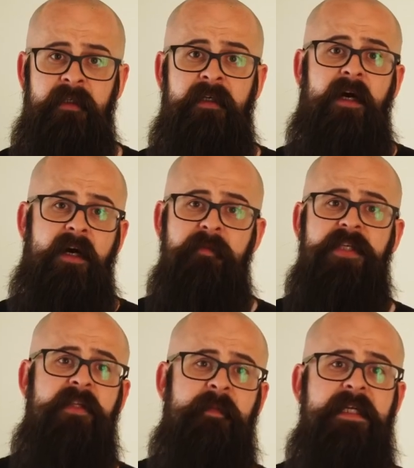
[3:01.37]
RM
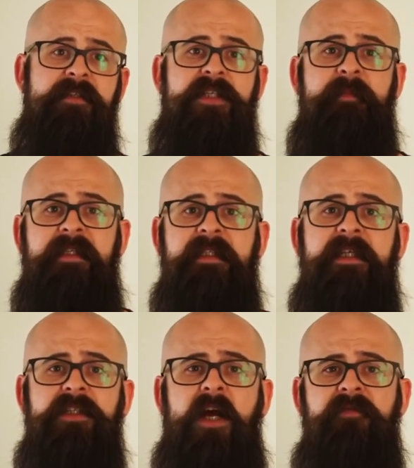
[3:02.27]
Sotheby's are expecting
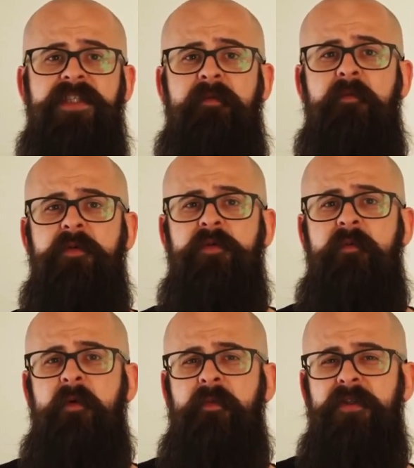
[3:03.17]
it to go for somewhere between
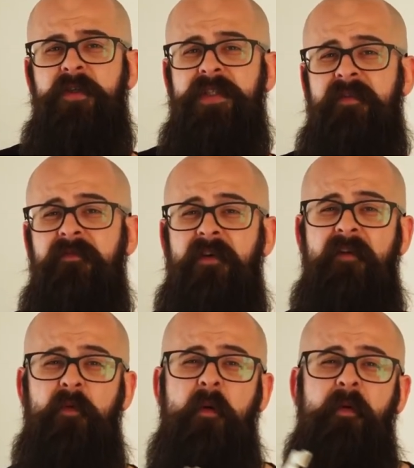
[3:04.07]

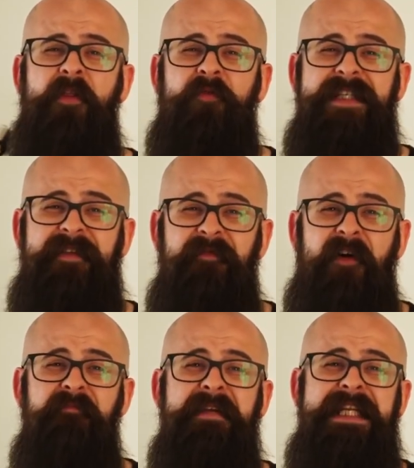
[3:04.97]
1.275 and
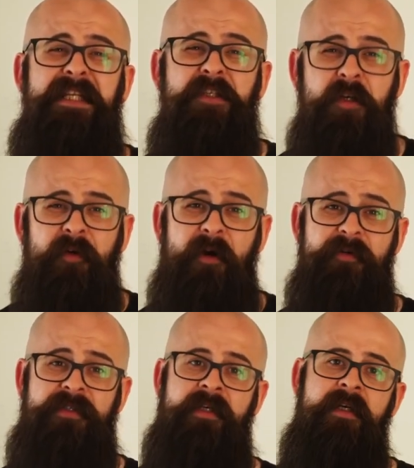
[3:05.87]
1.375 million euros.